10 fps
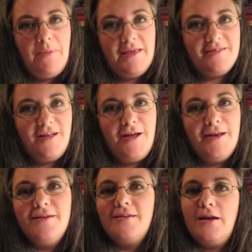based
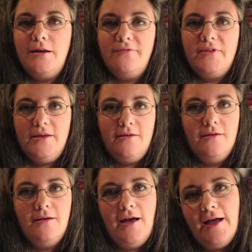on kind of the
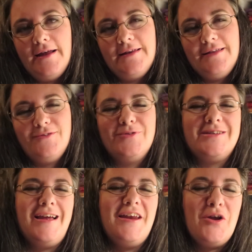ideas,
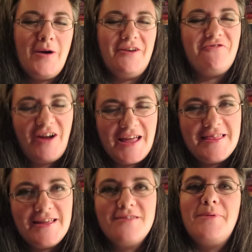which I know how to fry
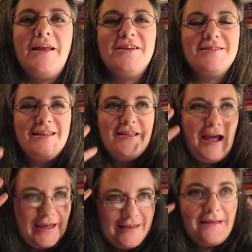things, but I just,
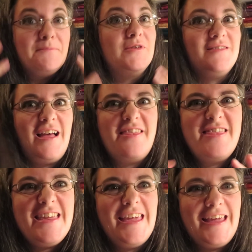I guess I'm just
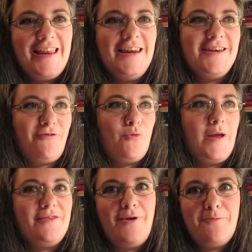thinking in a different
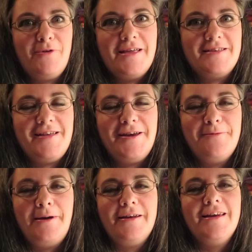way, so I'm really excited
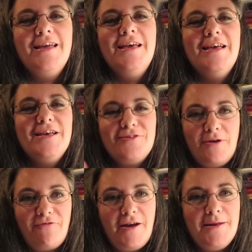about it.
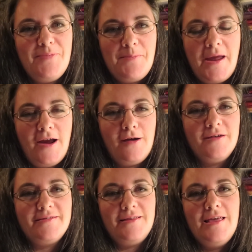So I fried up the
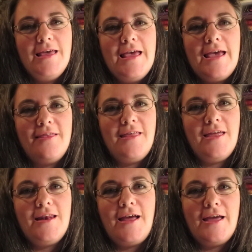pears, and
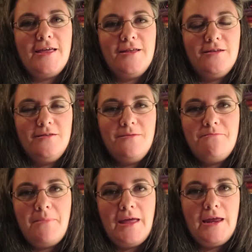then I
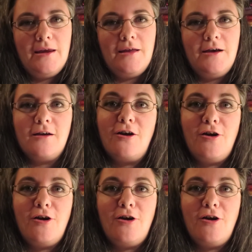made a uh,